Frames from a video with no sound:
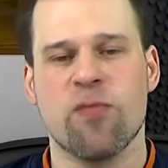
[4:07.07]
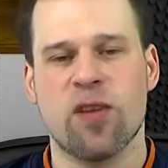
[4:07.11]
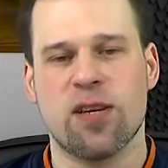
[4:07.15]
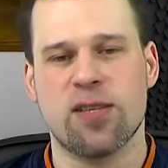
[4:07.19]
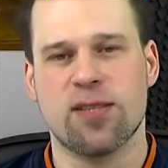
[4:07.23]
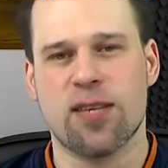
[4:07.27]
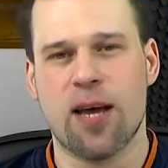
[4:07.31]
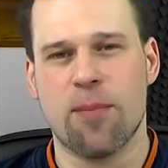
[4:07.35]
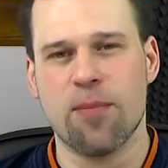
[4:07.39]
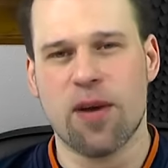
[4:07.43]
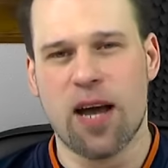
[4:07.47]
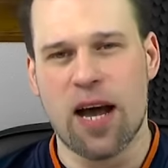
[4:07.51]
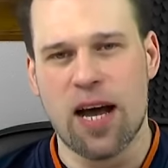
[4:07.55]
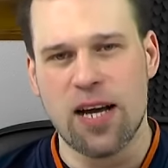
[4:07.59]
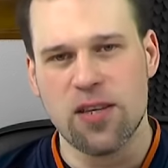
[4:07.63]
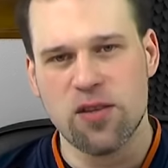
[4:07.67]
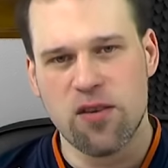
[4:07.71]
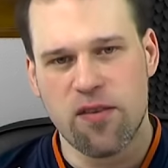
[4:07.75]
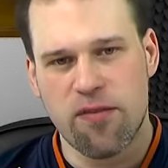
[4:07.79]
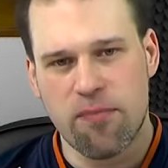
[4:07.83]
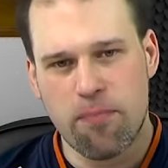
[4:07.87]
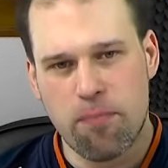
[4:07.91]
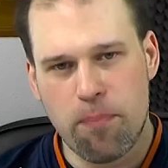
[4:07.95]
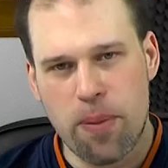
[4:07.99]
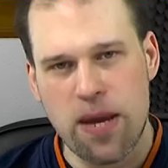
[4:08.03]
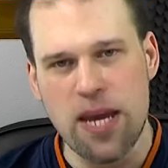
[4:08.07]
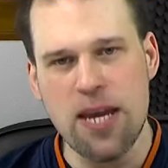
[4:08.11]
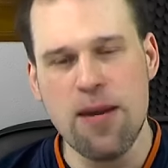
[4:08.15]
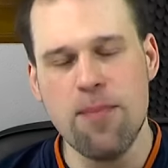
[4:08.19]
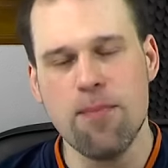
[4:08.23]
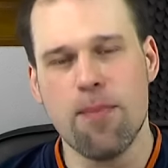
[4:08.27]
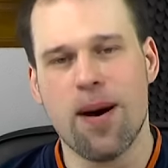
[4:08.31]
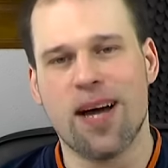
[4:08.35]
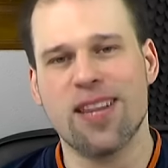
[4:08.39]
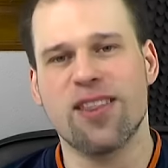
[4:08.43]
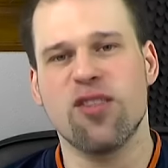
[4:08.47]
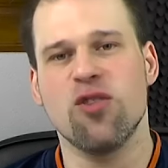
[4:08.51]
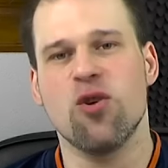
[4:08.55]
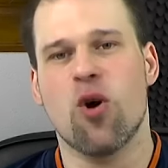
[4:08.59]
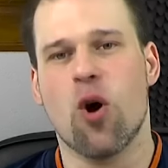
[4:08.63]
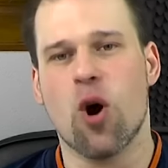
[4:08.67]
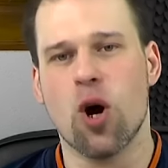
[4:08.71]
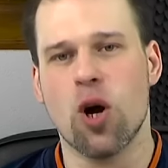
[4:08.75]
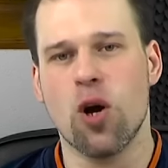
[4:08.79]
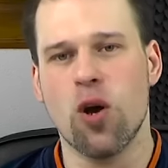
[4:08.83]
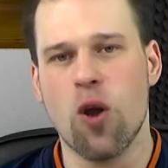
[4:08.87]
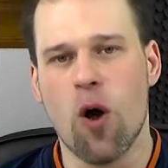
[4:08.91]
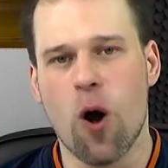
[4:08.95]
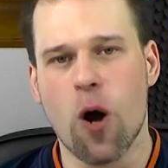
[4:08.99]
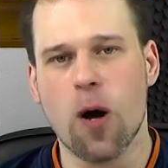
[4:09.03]
some kind of pin button or
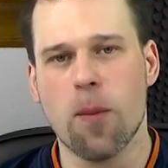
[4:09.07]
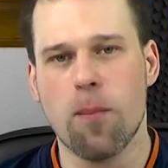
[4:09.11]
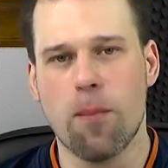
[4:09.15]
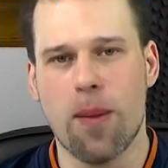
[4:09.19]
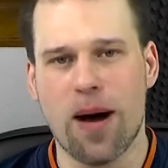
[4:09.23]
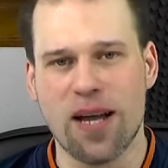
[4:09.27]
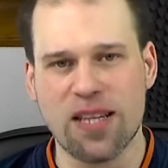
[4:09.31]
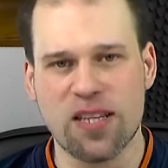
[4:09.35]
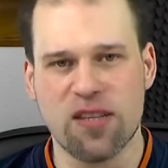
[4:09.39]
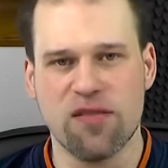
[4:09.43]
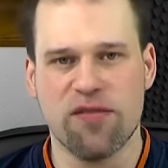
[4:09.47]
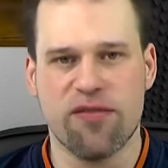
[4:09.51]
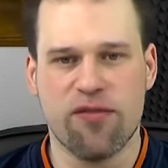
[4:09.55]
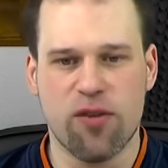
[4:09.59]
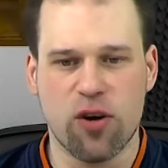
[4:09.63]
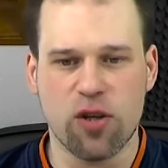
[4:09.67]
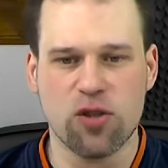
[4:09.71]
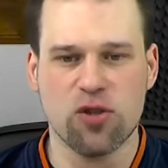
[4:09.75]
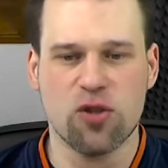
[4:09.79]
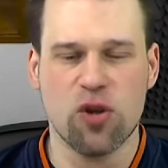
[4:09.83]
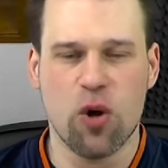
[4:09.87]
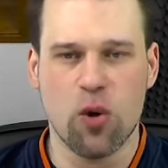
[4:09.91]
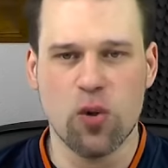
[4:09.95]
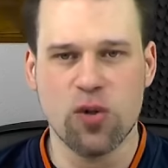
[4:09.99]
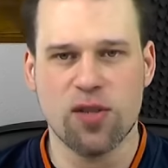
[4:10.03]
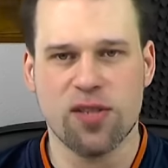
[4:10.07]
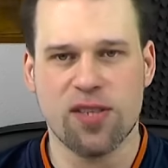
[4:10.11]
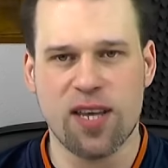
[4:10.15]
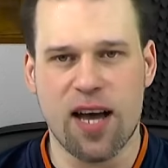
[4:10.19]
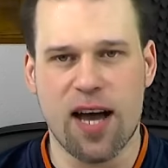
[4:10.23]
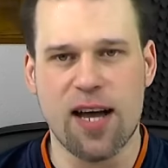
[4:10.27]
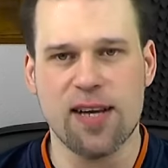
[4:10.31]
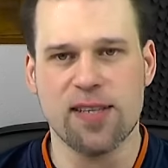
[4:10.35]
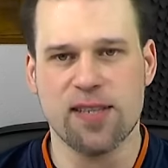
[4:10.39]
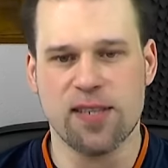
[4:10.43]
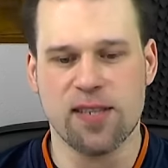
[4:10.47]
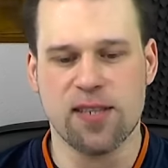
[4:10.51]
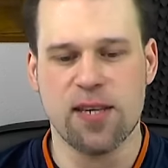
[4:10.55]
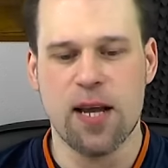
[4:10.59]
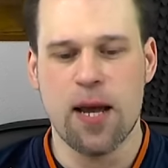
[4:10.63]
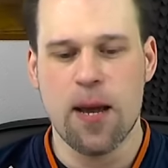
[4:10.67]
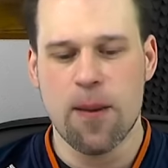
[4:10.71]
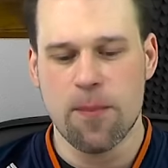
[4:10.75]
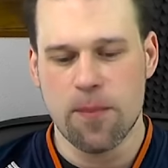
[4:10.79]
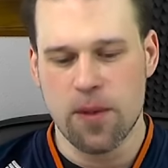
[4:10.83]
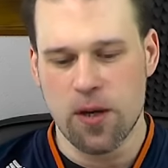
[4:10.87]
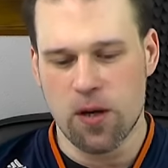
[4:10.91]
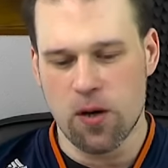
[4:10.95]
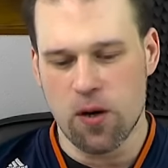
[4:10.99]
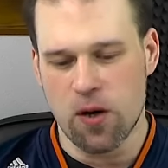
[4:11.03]
lock button for those sizes,
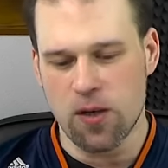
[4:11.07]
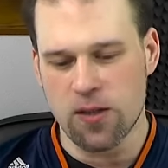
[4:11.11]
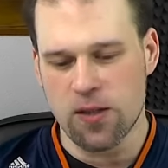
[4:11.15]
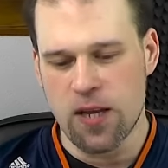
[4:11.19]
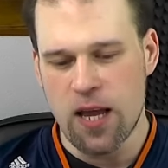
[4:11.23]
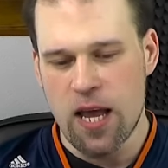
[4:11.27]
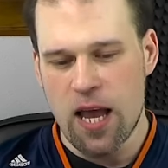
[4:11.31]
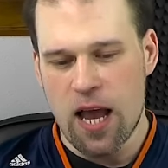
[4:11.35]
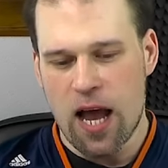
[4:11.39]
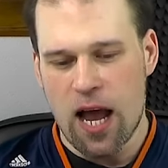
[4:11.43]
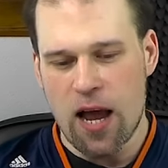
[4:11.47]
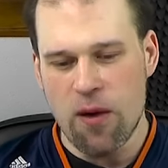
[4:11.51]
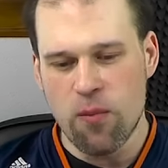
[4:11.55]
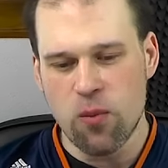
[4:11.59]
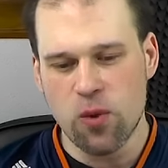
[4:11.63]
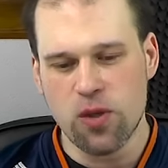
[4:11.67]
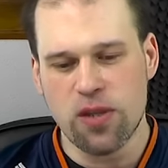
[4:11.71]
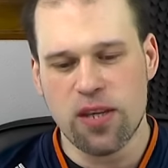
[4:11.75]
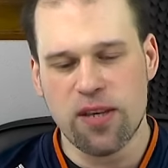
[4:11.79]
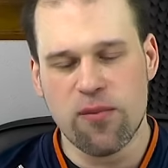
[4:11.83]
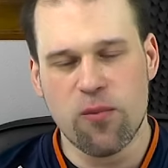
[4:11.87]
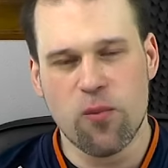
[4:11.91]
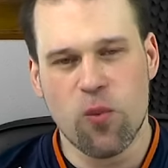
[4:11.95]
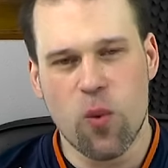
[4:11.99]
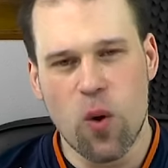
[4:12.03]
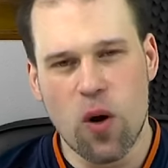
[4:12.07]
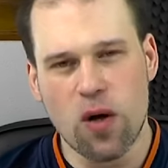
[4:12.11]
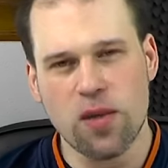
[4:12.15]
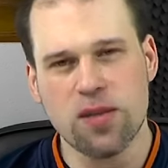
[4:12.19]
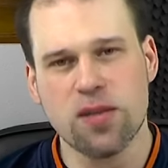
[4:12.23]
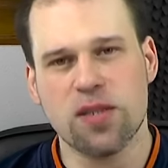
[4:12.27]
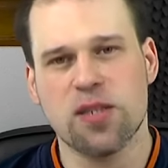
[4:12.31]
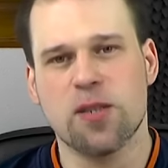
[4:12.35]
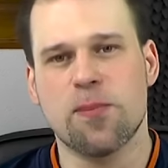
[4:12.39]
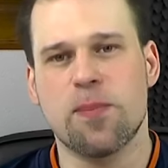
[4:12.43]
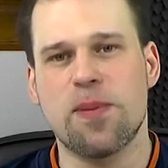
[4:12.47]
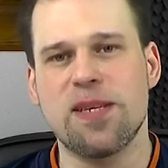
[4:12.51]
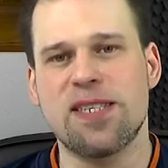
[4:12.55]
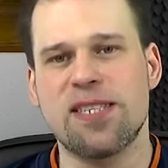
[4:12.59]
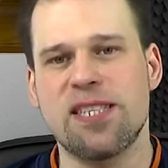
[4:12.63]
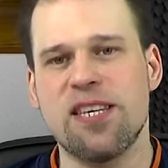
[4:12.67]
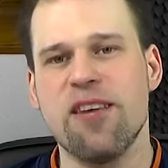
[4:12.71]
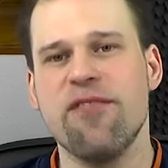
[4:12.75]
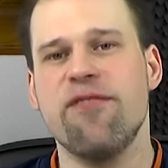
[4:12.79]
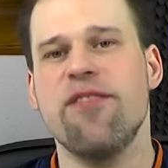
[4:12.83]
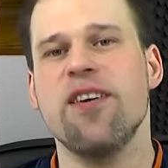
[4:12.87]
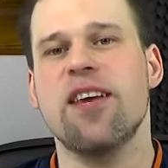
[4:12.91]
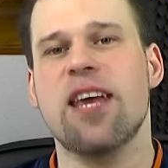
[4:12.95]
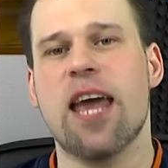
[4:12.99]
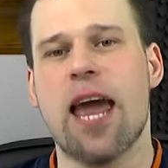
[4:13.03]
because I would want
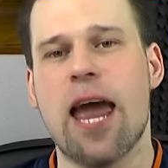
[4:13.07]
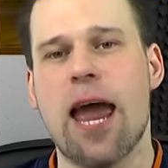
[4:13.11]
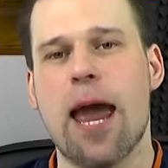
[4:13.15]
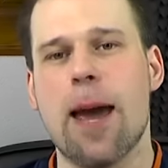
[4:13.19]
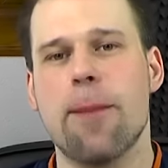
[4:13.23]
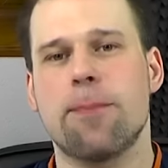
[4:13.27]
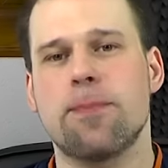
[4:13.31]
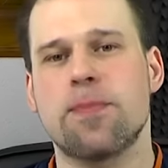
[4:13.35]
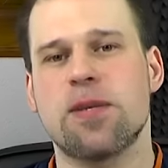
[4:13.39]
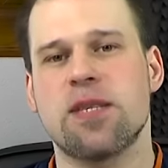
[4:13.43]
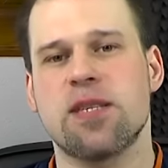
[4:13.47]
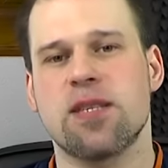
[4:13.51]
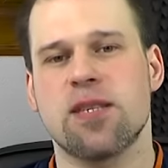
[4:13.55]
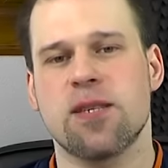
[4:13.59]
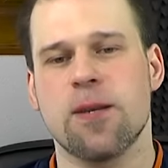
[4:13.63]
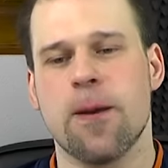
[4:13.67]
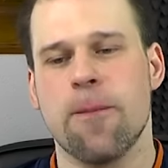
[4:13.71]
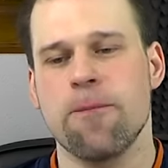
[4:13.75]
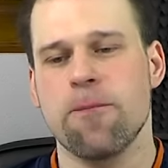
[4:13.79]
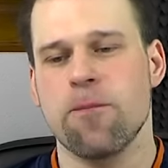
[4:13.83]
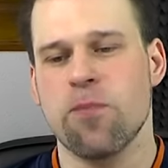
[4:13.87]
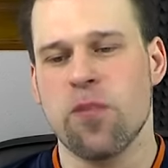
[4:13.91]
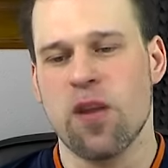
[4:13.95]
specific apps,